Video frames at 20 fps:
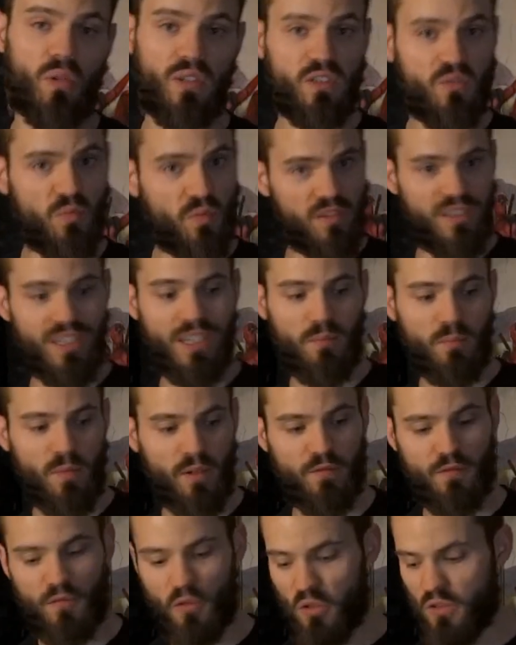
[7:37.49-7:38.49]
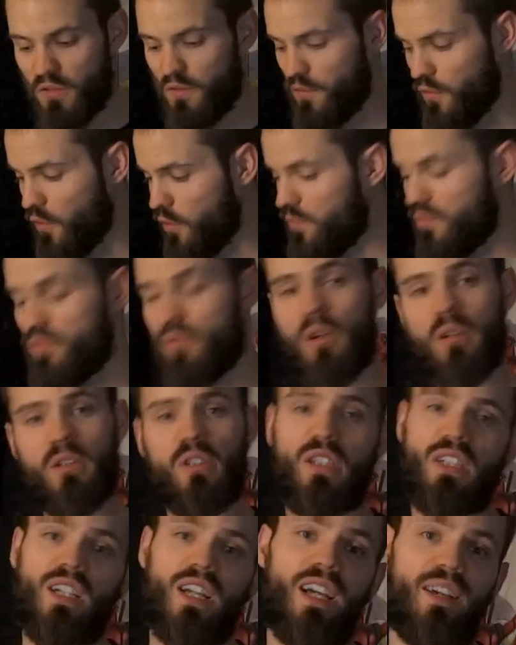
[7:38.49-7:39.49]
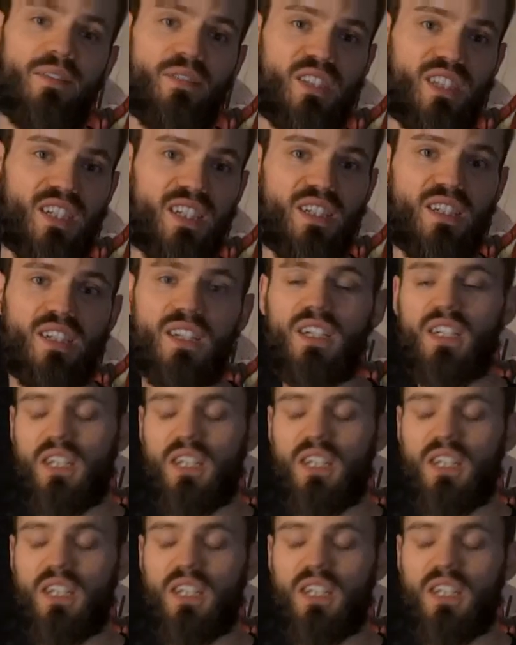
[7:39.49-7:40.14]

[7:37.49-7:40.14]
This was like my first foam project I ever did.